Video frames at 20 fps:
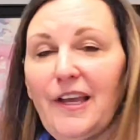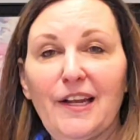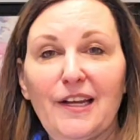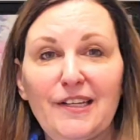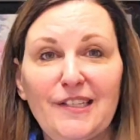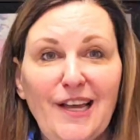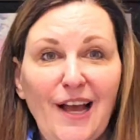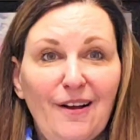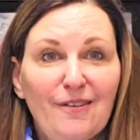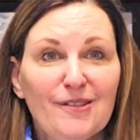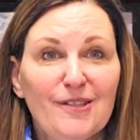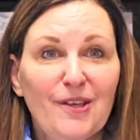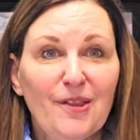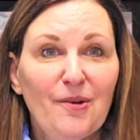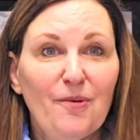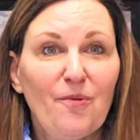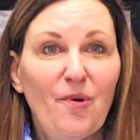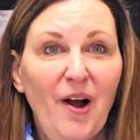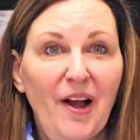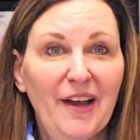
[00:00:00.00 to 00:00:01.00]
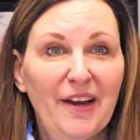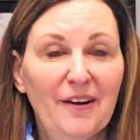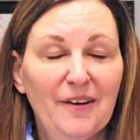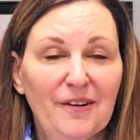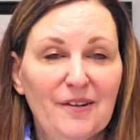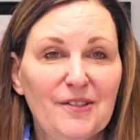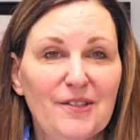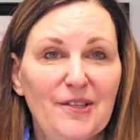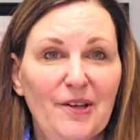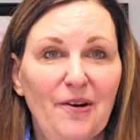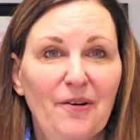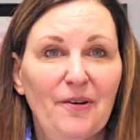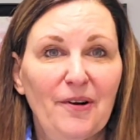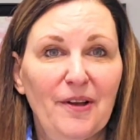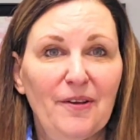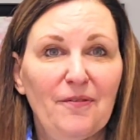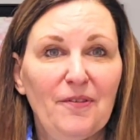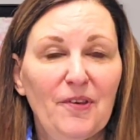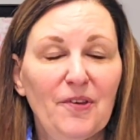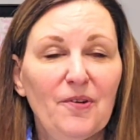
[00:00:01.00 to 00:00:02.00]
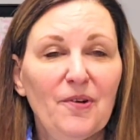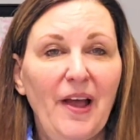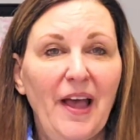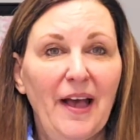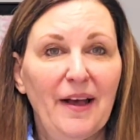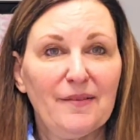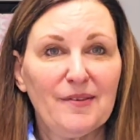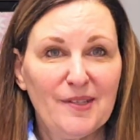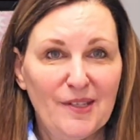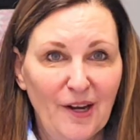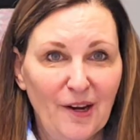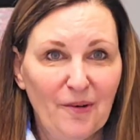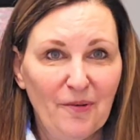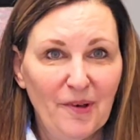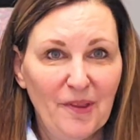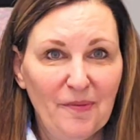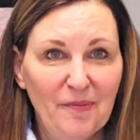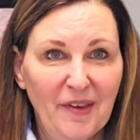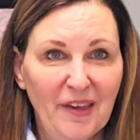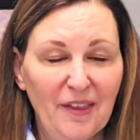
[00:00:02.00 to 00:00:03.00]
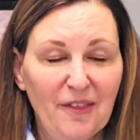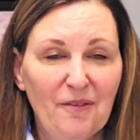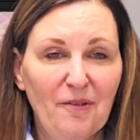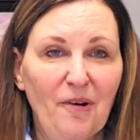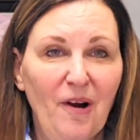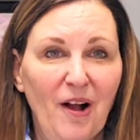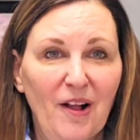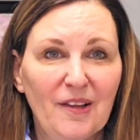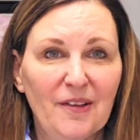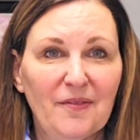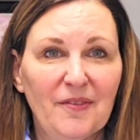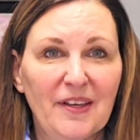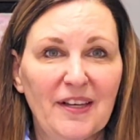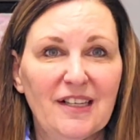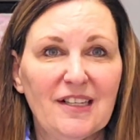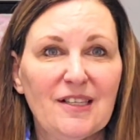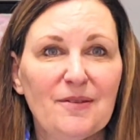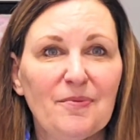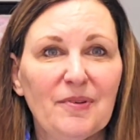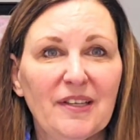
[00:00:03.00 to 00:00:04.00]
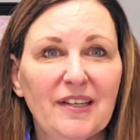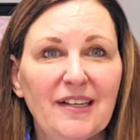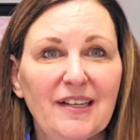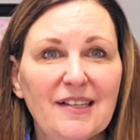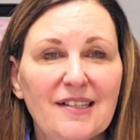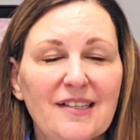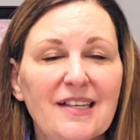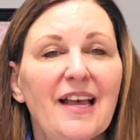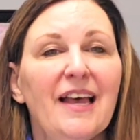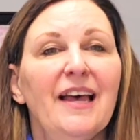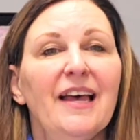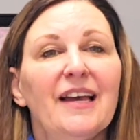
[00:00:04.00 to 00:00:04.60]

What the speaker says: getting down to the wire, so if you have stuck with me through all of this, please